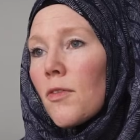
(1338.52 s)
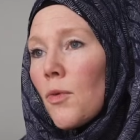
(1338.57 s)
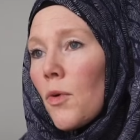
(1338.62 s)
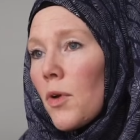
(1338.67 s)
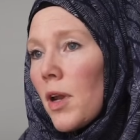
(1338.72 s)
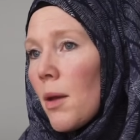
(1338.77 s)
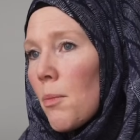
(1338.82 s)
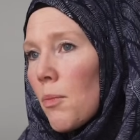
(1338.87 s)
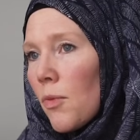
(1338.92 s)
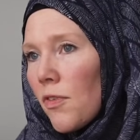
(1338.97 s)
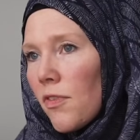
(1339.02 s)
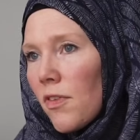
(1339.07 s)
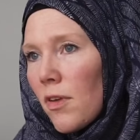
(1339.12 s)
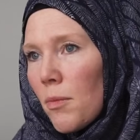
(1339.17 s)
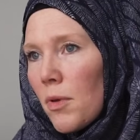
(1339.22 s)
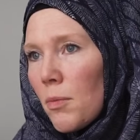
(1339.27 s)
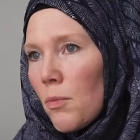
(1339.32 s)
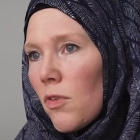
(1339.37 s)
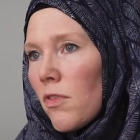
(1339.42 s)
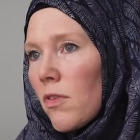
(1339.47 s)
grown up
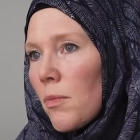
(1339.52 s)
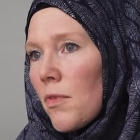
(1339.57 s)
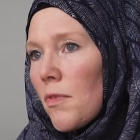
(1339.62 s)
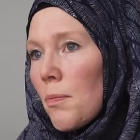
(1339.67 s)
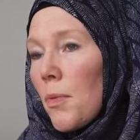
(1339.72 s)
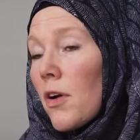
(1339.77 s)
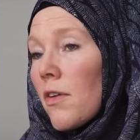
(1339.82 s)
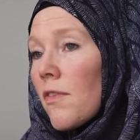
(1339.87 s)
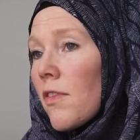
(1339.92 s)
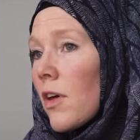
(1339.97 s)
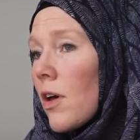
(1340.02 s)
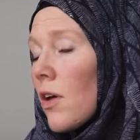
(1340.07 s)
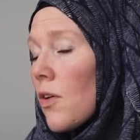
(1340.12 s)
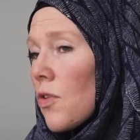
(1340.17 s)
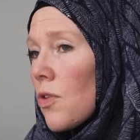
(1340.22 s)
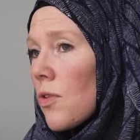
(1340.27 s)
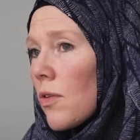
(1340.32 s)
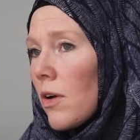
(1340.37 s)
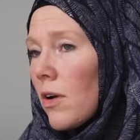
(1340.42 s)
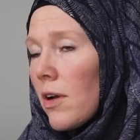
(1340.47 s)
Muslim and Muslim is part of the
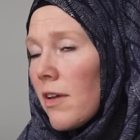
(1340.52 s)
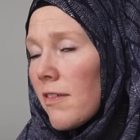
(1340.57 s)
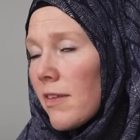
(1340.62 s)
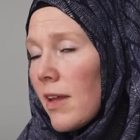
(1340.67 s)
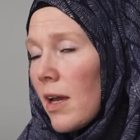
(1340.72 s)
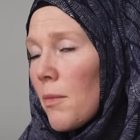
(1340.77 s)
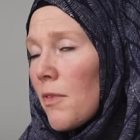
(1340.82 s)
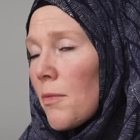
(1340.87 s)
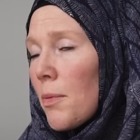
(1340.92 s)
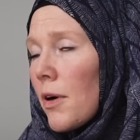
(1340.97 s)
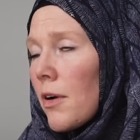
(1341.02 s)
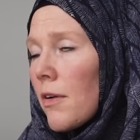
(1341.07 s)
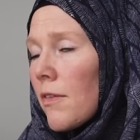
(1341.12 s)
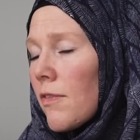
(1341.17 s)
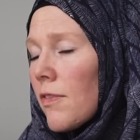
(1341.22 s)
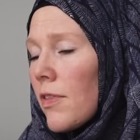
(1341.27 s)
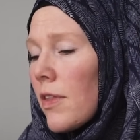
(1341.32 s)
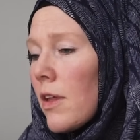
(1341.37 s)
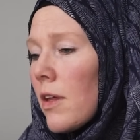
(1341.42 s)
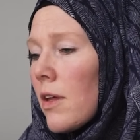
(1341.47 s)
culture, or Islam is part
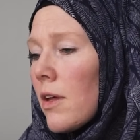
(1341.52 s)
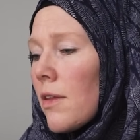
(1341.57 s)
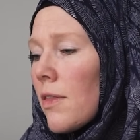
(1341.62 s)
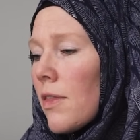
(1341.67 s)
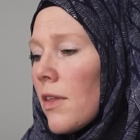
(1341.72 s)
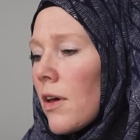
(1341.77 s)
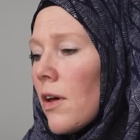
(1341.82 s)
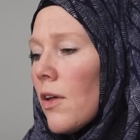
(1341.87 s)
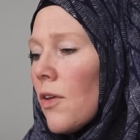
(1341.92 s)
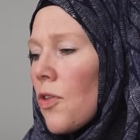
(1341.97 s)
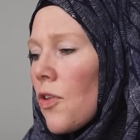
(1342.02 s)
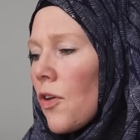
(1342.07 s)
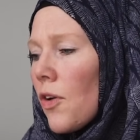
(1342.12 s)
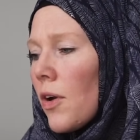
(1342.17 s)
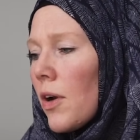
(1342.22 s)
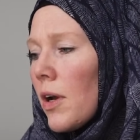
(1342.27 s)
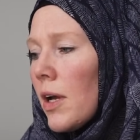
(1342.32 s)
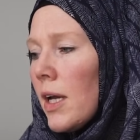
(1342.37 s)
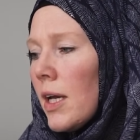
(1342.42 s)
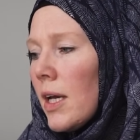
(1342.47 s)
of the
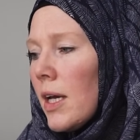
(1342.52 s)
culture,